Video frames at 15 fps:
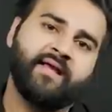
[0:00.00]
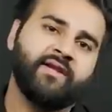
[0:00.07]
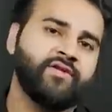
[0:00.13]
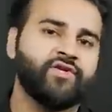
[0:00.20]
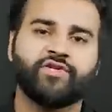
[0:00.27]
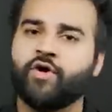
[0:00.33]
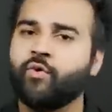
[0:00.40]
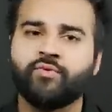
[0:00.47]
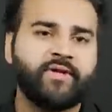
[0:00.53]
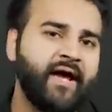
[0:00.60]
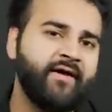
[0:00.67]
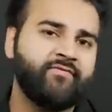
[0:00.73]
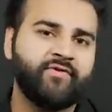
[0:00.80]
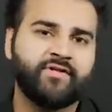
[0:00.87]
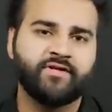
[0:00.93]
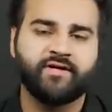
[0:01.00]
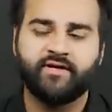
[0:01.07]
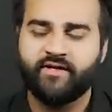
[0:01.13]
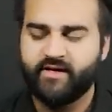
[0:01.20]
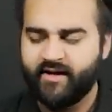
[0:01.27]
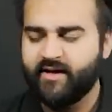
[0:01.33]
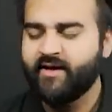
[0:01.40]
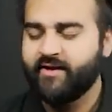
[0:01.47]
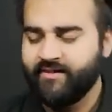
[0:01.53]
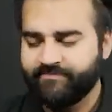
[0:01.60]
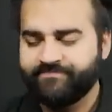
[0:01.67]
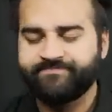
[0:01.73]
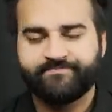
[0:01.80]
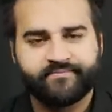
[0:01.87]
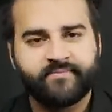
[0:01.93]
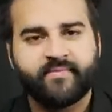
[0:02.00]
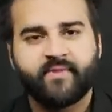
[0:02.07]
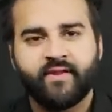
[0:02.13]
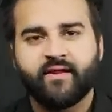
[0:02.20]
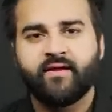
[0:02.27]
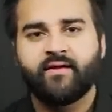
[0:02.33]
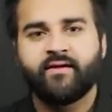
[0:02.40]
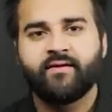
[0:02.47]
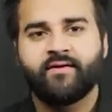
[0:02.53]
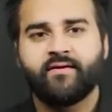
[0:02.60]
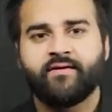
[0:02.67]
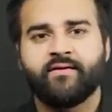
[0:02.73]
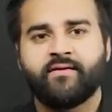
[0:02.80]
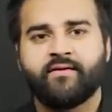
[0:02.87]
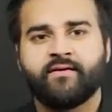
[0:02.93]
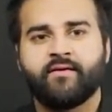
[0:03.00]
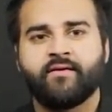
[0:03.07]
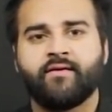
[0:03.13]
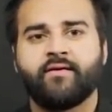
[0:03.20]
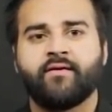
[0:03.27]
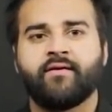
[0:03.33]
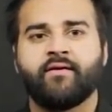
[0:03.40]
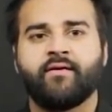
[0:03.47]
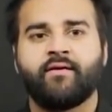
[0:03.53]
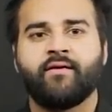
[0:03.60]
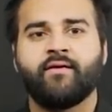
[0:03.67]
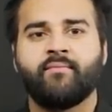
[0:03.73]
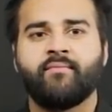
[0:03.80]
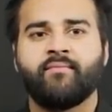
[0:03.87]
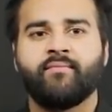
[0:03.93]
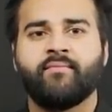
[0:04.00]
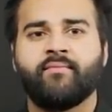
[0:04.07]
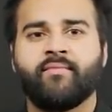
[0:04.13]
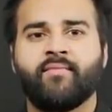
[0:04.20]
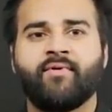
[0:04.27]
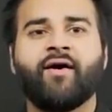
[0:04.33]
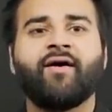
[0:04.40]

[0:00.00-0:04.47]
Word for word: in, yeah. and just hold it every turn. It was more difficult than I thought to hold on to two half decent